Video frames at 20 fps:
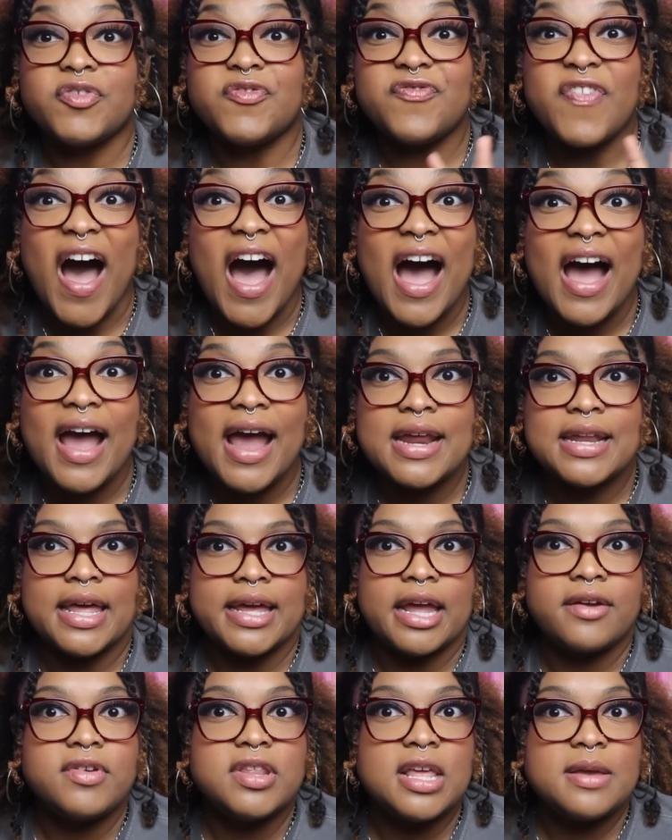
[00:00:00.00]
fine,
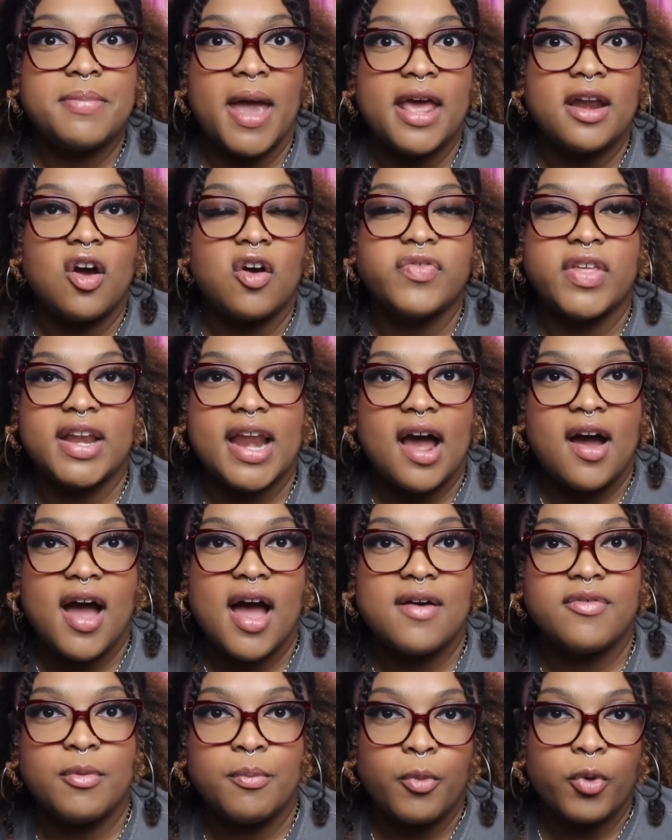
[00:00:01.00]
like everything paid off, they now
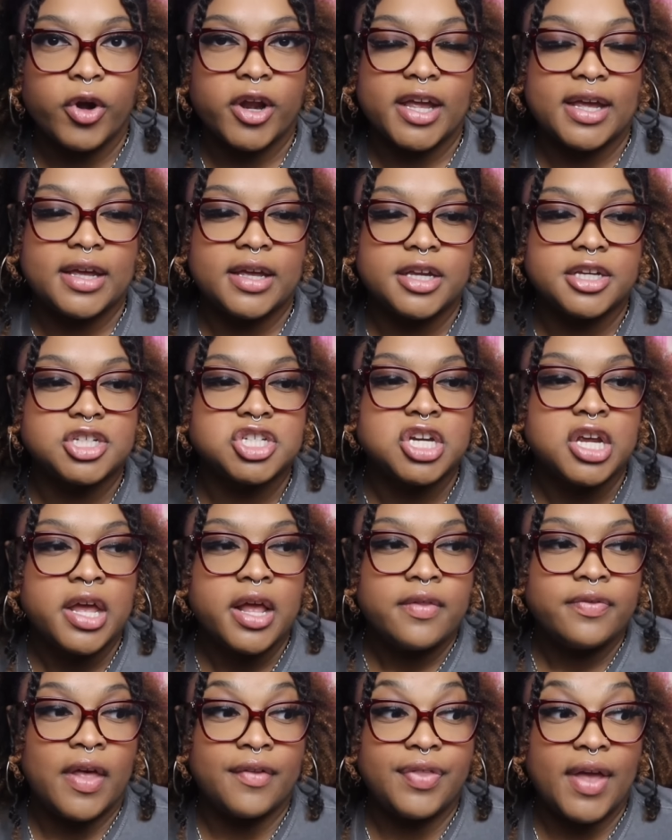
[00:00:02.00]
have a mortgage
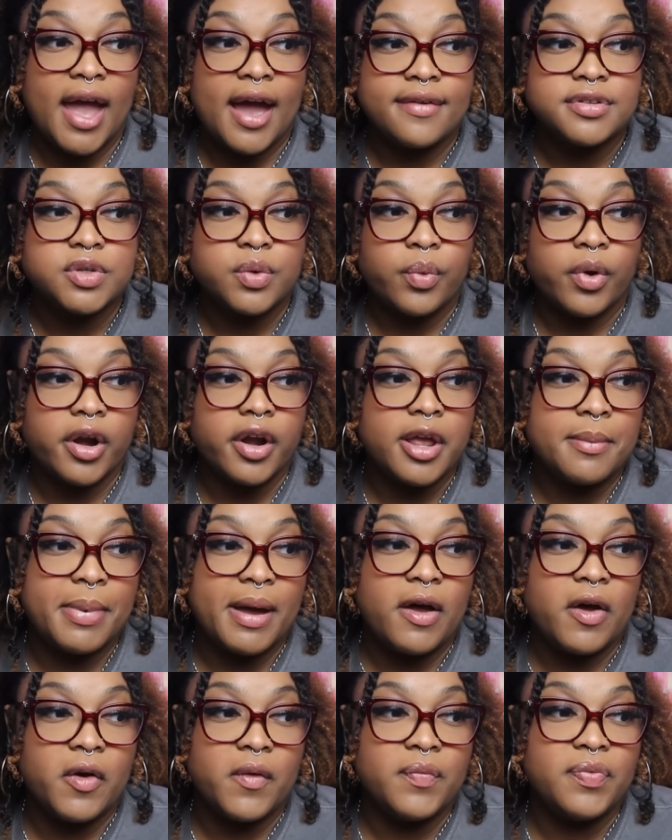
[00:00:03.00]
that they have to worry
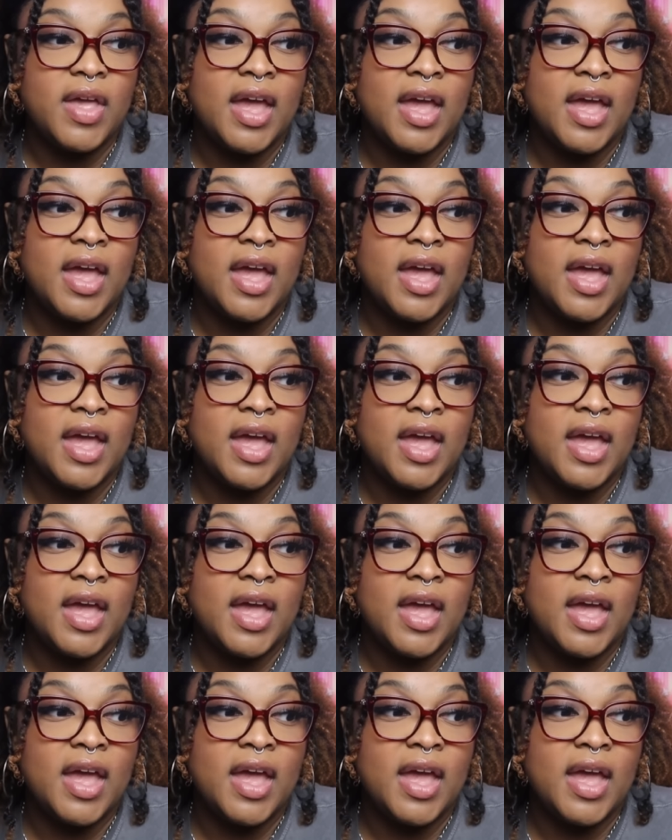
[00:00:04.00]
about,